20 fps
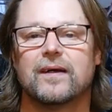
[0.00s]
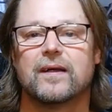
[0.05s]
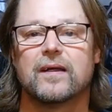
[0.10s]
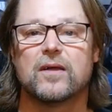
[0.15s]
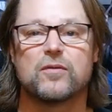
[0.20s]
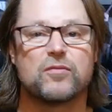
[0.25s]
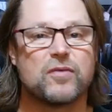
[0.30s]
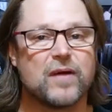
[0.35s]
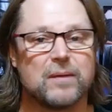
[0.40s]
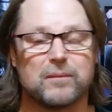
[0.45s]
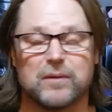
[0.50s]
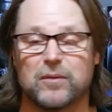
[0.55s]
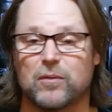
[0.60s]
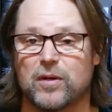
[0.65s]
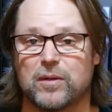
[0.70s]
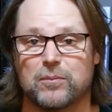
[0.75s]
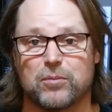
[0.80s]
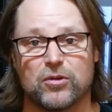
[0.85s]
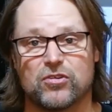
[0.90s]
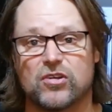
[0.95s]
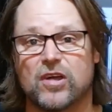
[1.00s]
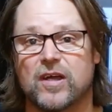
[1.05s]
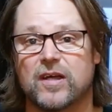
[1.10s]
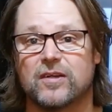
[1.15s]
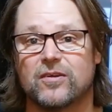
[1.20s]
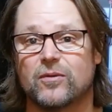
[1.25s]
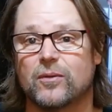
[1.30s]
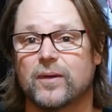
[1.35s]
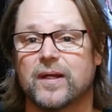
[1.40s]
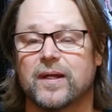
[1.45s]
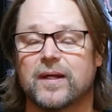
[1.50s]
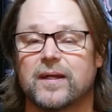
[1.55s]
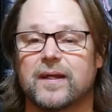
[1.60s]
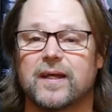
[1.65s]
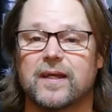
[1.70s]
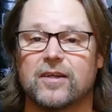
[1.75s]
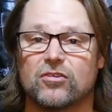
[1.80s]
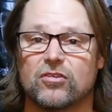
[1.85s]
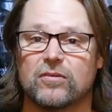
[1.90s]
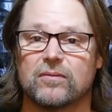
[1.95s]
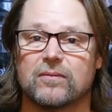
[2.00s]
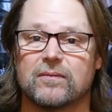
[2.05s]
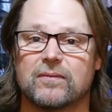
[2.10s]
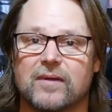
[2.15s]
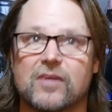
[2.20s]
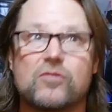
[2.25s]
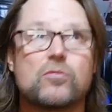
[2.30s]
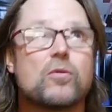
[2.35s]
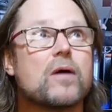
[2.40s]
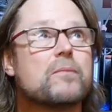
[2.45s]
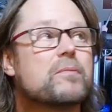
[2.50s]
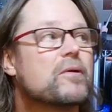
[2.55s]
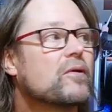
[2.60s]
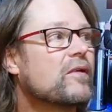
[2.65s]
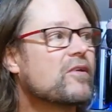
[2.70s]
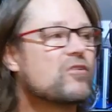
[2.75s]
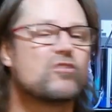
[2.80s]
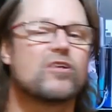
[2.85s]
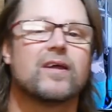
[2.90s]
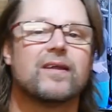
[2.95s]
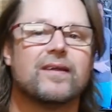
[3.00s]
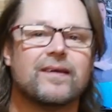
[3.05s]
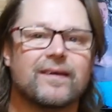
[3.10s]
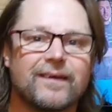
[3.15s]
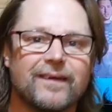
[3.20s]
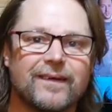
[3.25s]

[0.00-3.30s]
your family won't appreciate you doing it in the kitchen. That's why I built this shed.